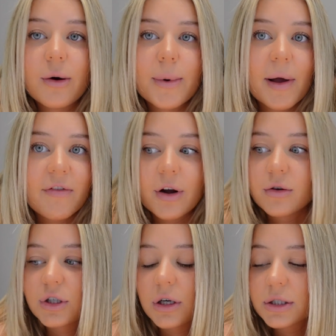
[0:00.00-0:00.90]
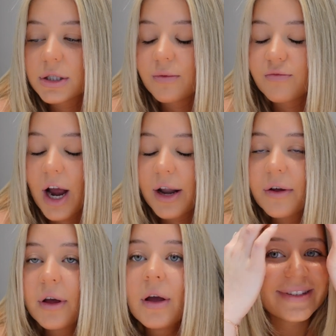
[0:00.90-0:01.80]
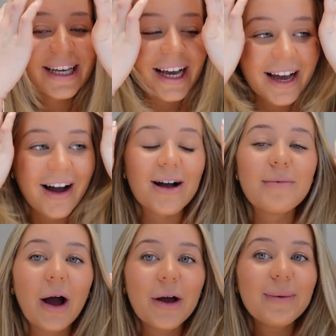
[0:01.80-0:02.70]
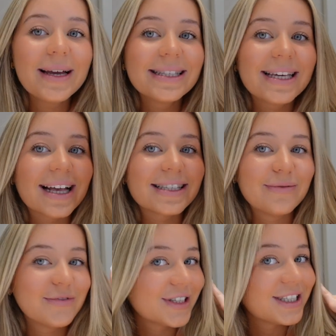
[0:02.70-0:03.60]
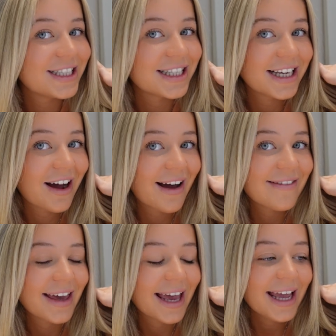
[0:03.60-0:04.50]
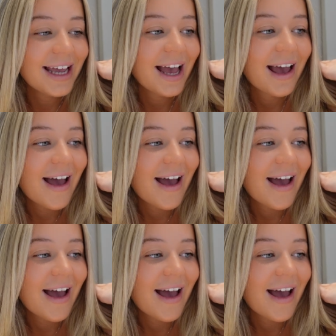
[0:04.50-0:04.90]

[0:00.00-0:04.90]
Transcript: got my phone on charge, it's on red. I'm hoping to get some footage in the IV,